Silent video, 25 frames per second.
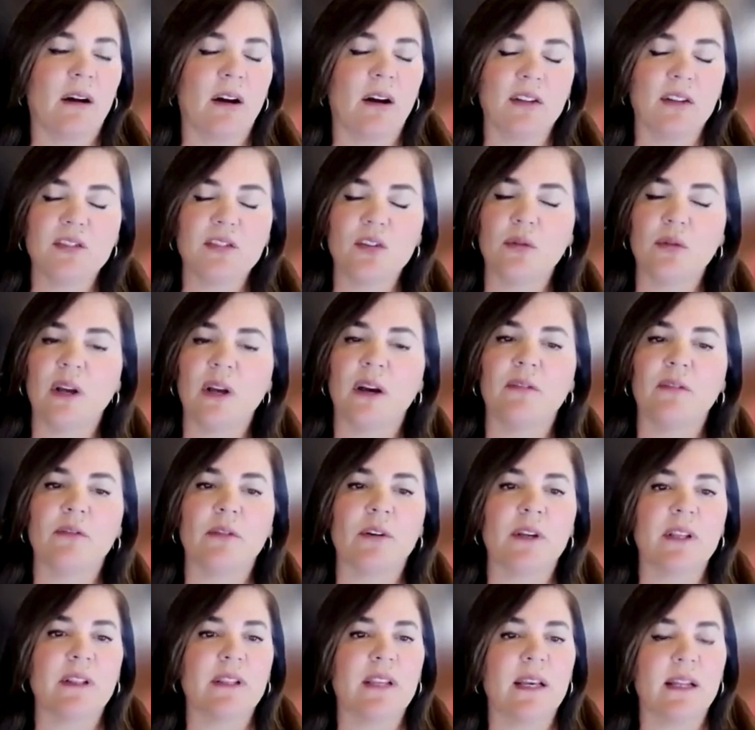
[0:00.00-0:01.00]
Also
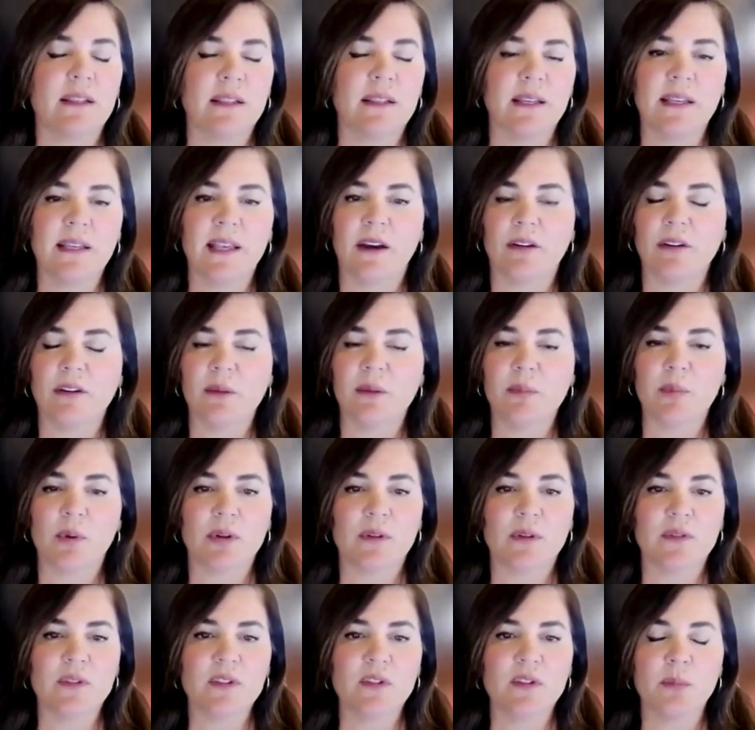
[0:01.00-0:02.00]
covering the LA County
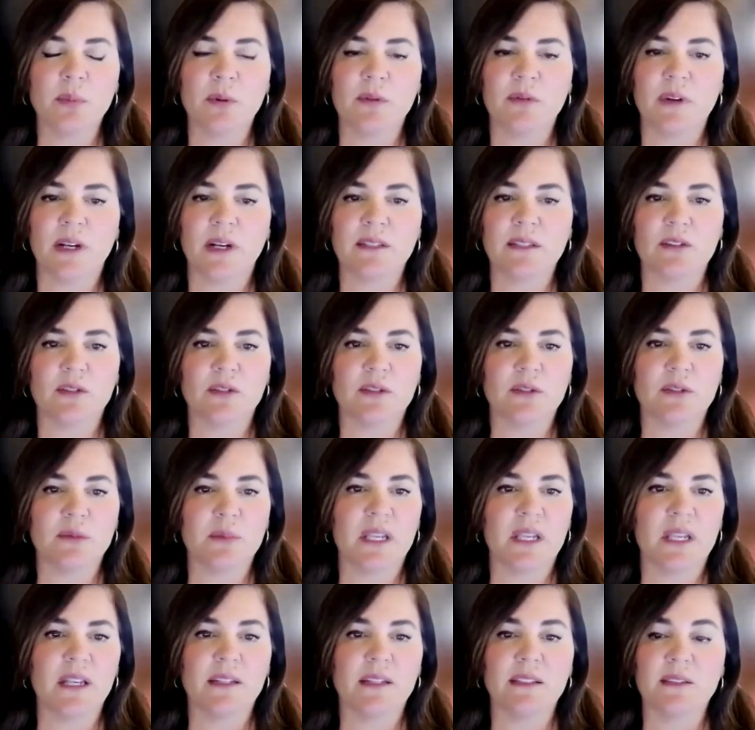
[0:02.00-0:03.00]
Board of Supervisors
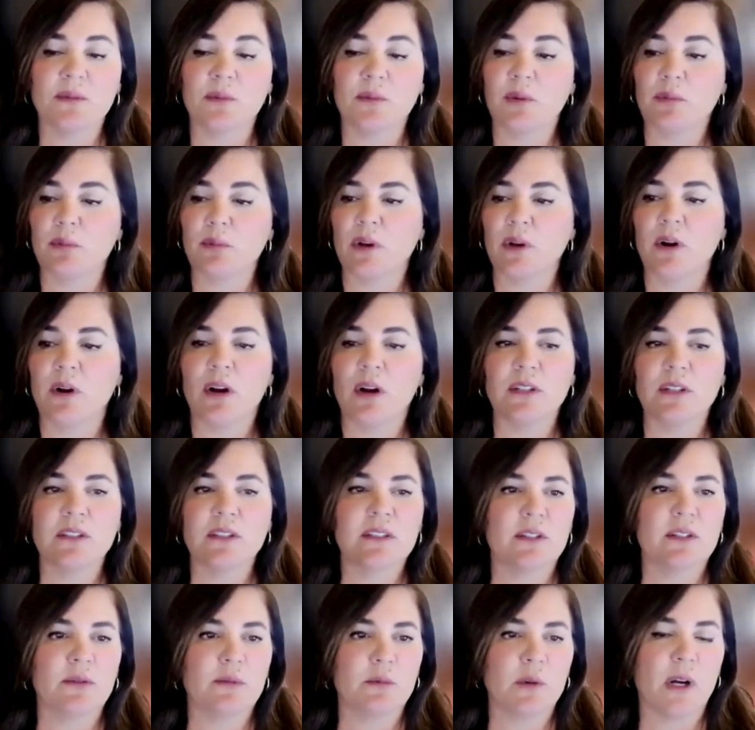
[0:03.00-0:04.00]
meetings with regards
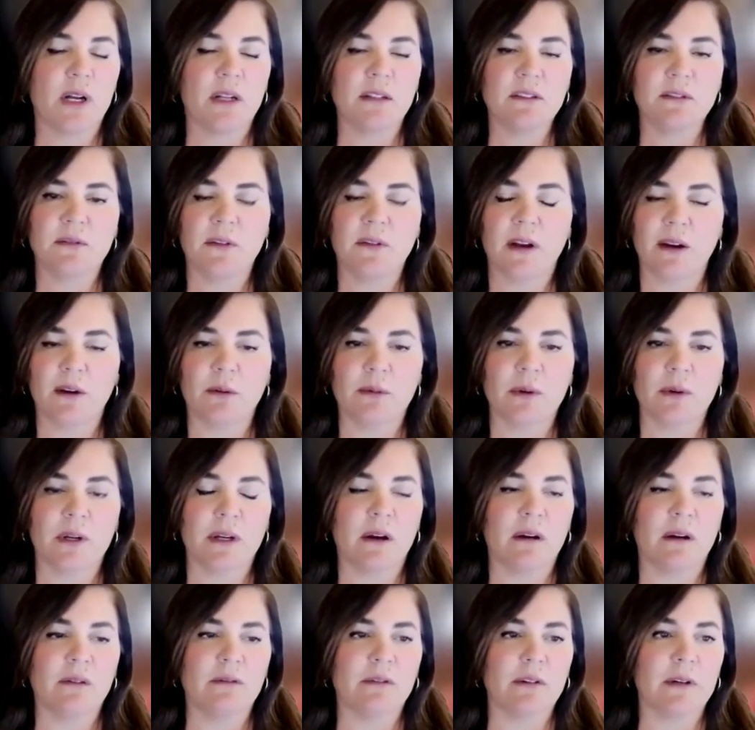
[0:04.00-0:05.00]
to wildfire
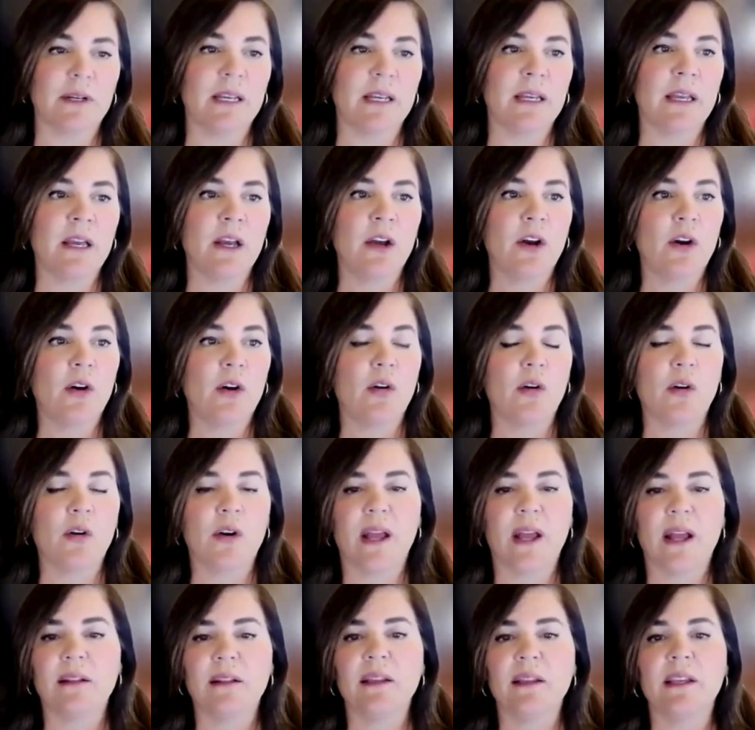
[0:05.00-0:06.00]
recovery, or
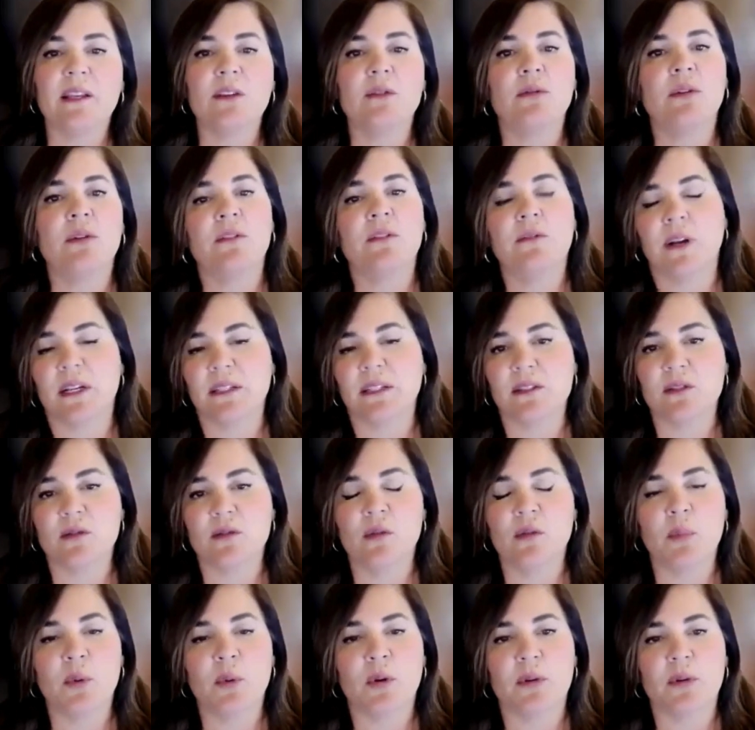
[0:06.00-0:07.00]
LA Unified
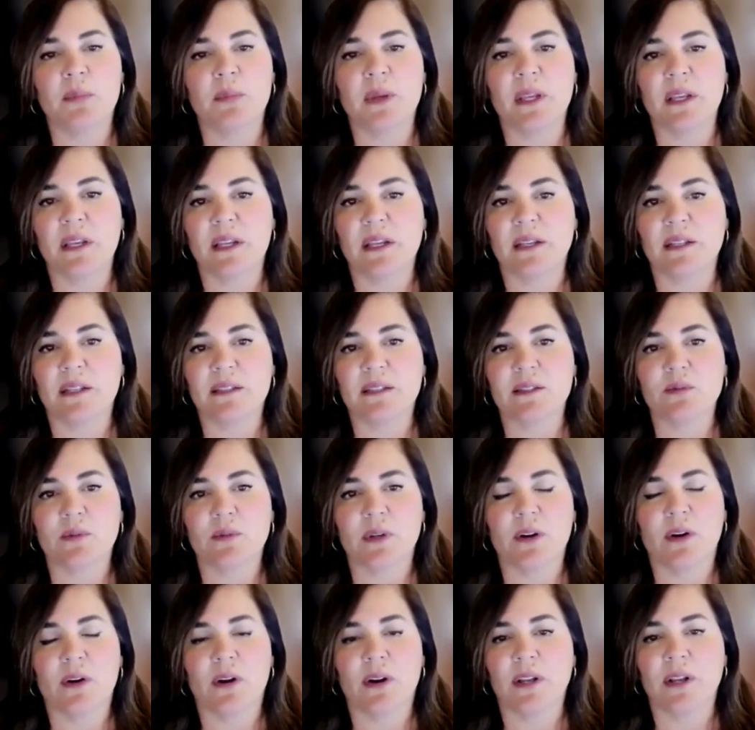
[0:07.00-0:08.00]
School Board meetings
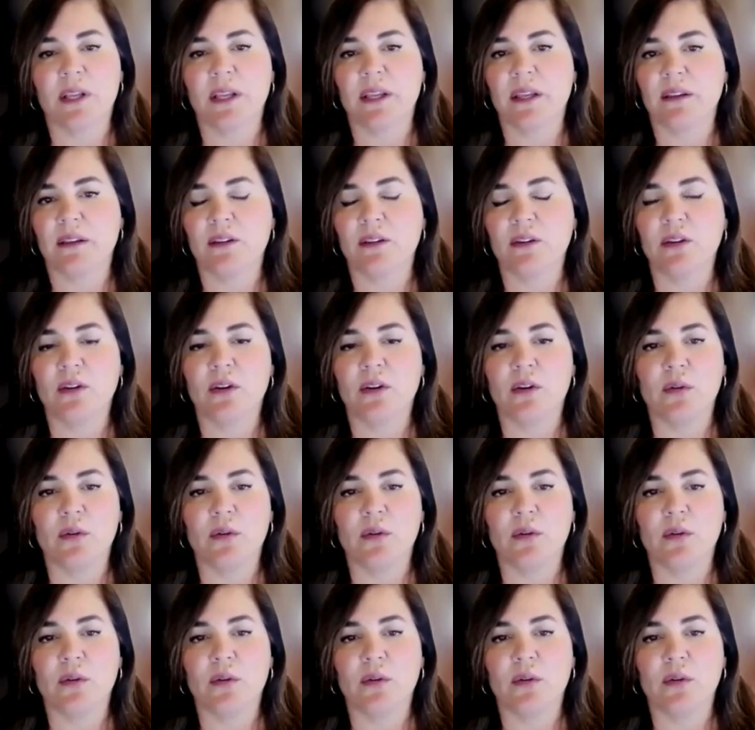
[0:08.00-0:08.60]
regarding,